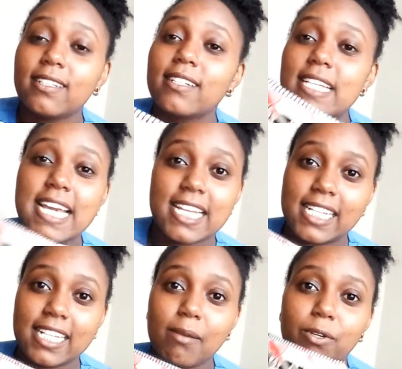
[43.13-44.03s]

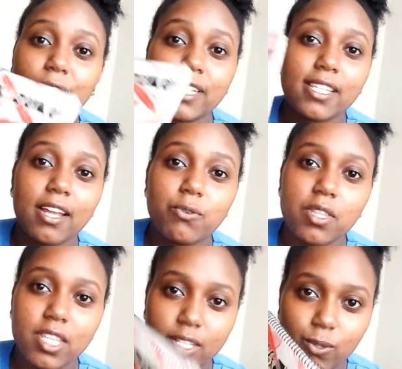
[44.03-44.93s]
Yes, I'm gonna start with
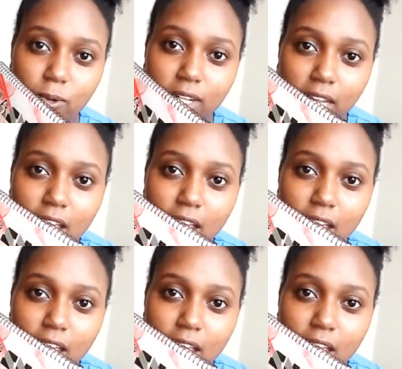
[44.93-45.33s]
this one.